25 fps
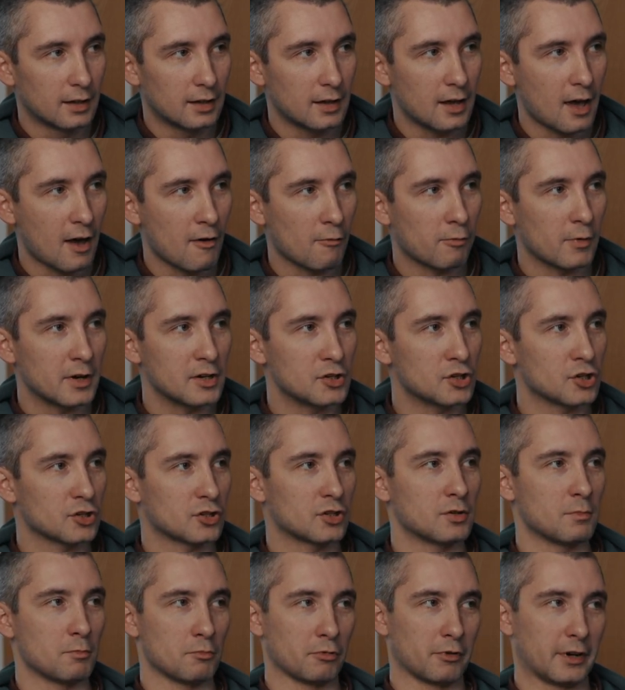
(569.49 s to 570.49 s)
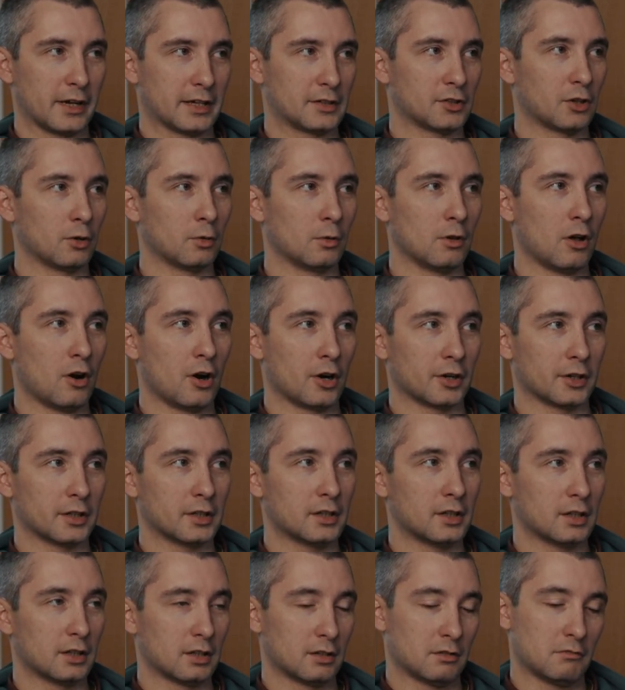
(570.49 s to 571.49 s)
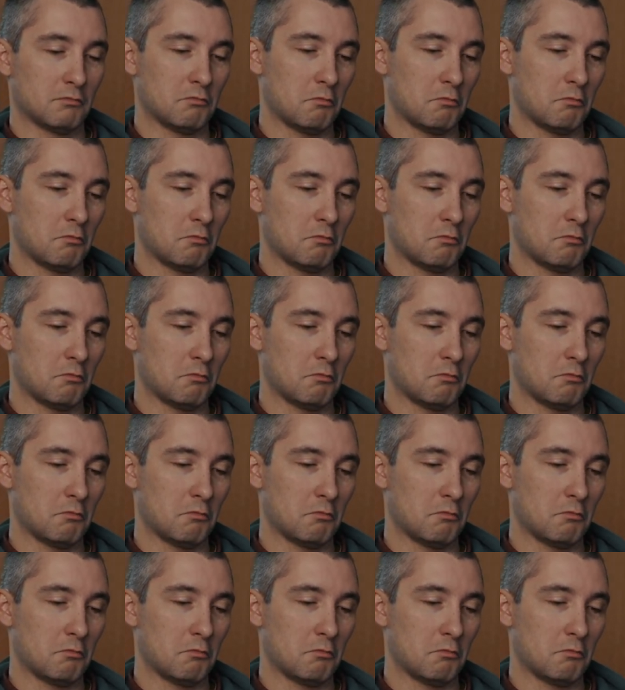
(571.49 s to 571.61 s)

if we just embrace wholehearted,